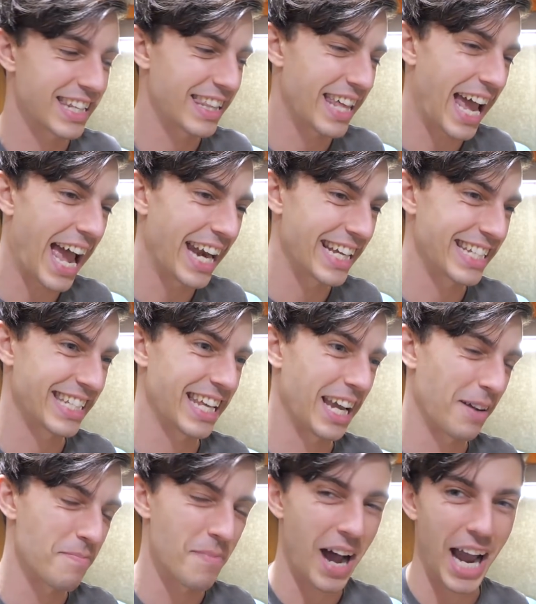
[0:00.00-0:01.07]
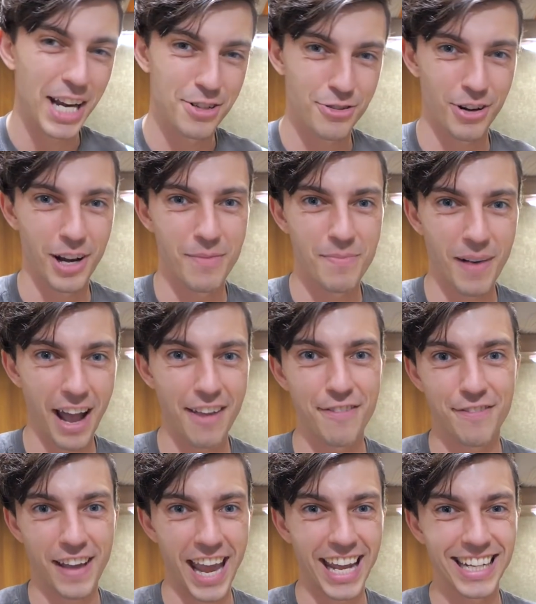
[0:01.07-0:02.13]
That is my dream, my
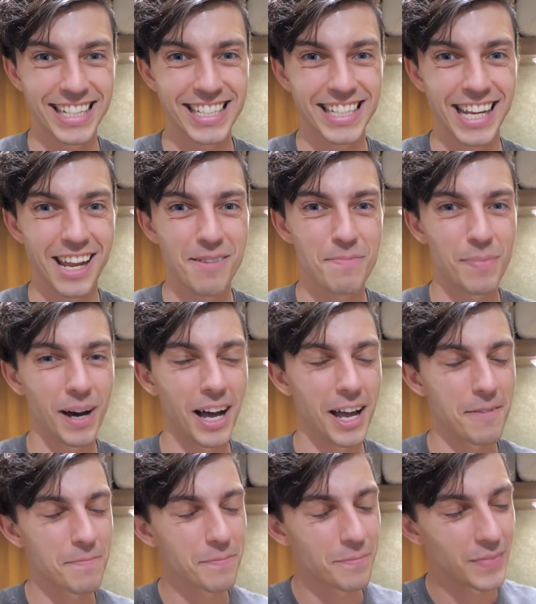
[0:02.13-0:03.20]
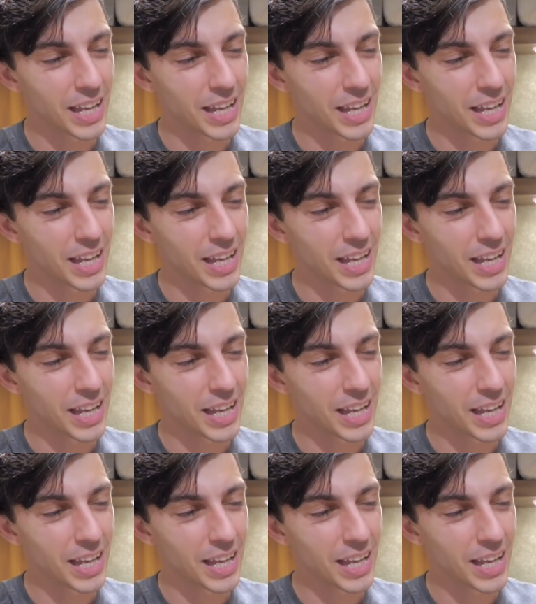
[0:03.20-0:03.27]
fantasy. But,